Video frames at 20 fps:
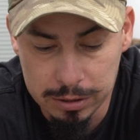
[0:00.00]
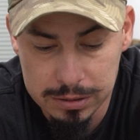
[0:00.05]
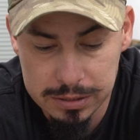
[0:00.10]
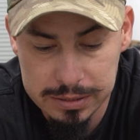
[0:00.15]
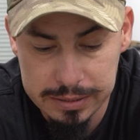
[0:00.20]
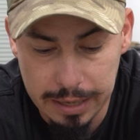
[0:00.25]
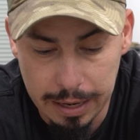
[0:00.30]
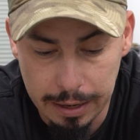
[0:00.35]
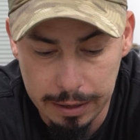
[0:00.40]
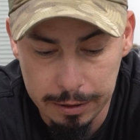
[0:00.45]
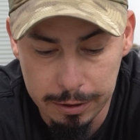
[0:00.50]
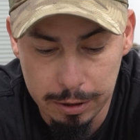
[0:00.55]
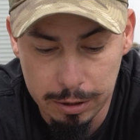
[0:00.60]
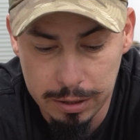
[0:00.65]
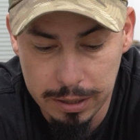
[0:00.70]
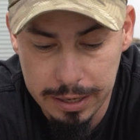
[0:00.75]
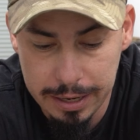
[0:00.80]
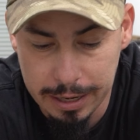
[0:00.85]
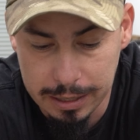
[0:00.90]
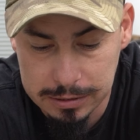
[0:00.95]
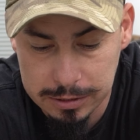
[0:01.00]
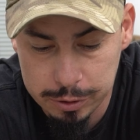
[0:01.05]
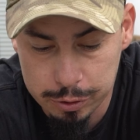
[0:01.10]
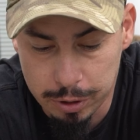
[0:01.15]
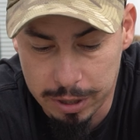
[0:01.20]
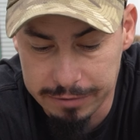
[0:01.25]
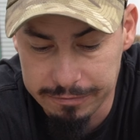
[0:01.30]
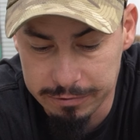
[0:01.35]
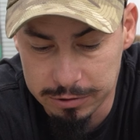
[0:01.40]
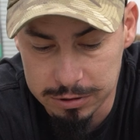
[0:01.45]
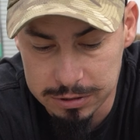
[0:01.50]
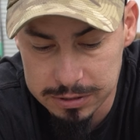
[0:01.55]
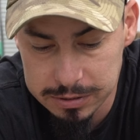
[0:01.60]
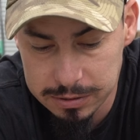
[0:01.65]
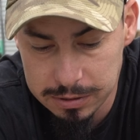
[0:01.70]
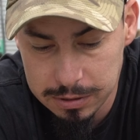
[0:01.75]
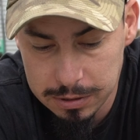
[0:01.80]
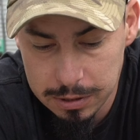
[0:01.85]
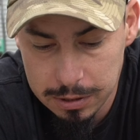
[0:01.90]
standard hex drivers.